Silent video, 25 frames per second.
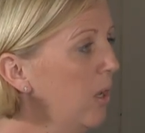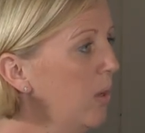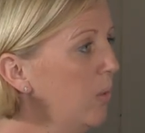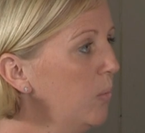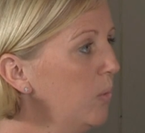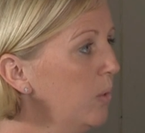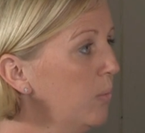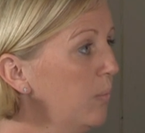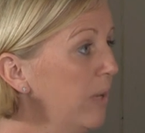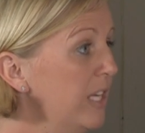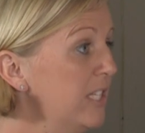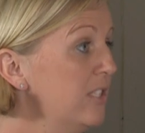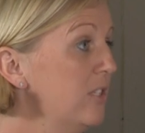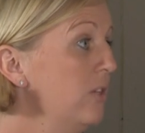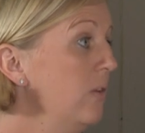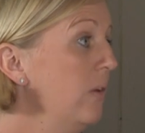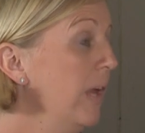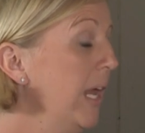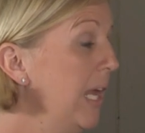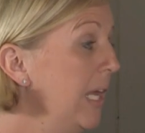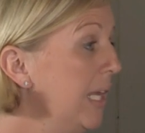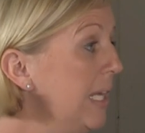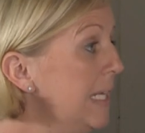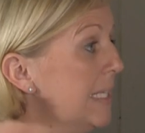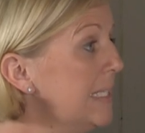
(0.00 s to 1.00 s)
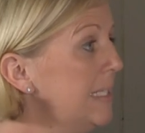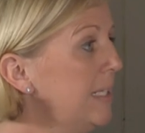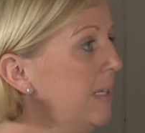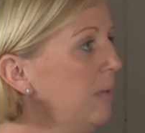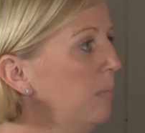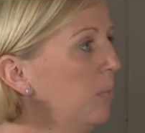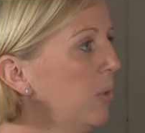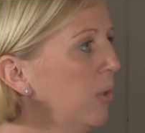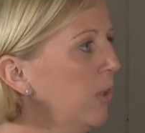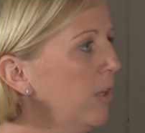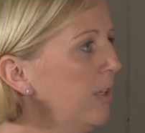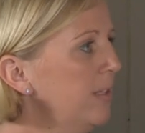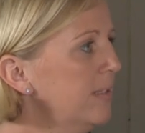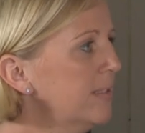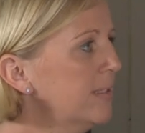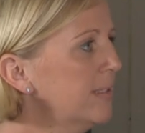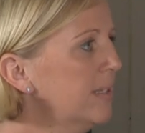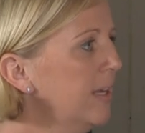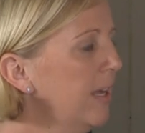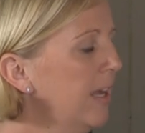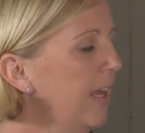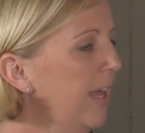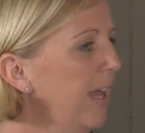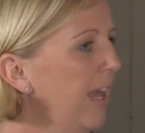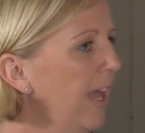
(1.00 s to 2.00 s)
We rescue any seabirds. Oh,
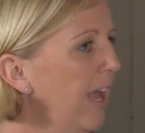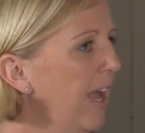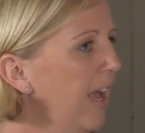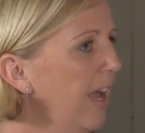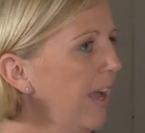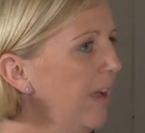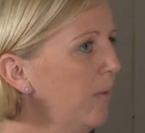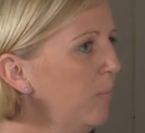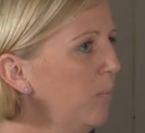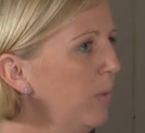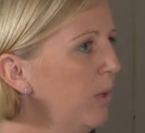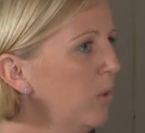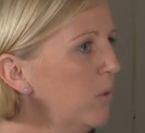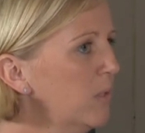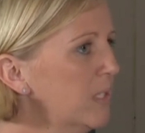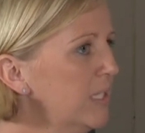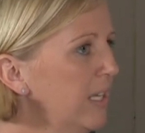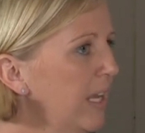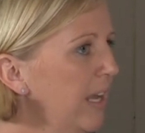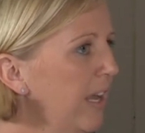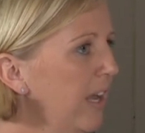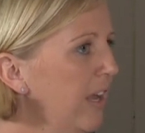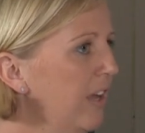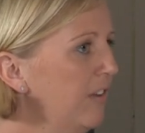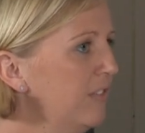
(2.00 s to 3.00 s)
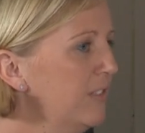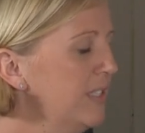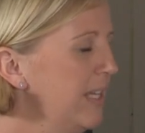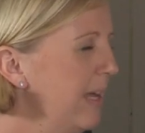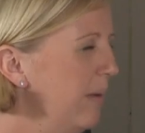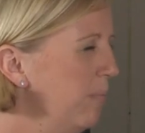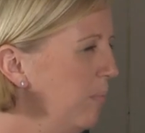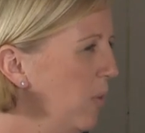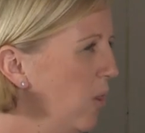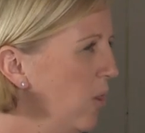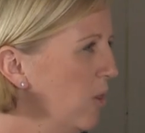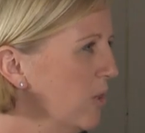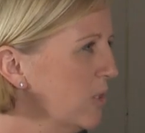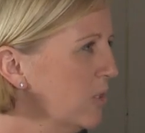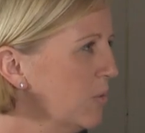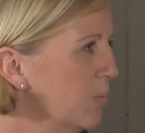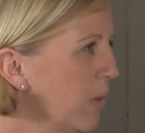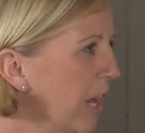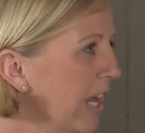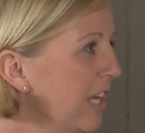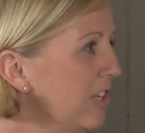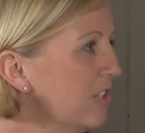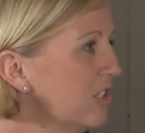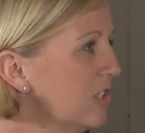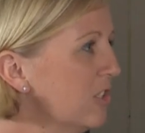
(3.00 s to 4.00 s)
wow. Um, we also have SANParks
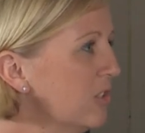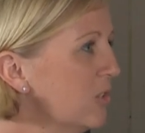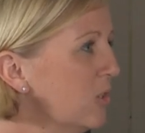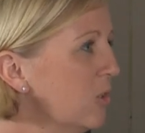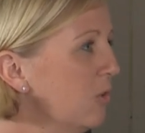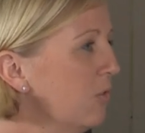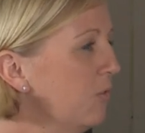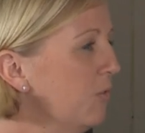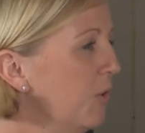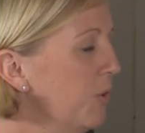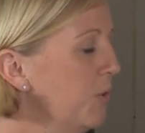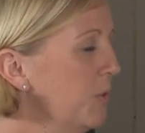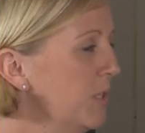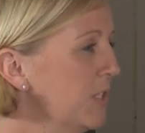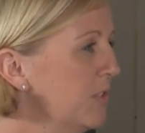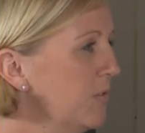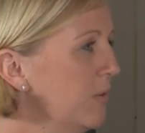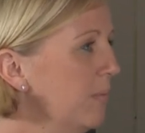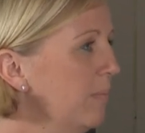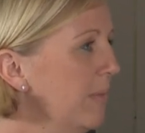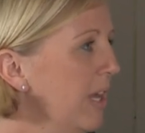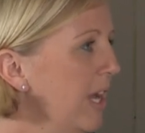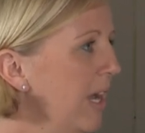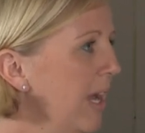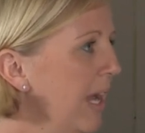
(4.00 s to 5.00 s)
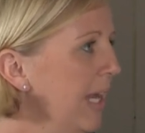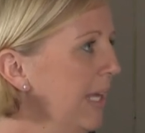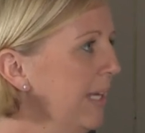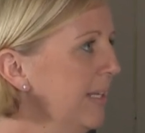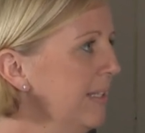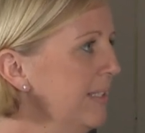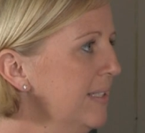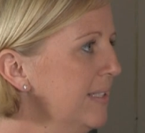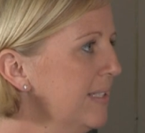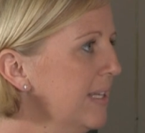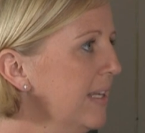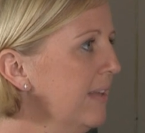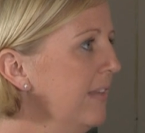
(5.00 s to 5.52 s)
rangers who phone us from the islands, yes.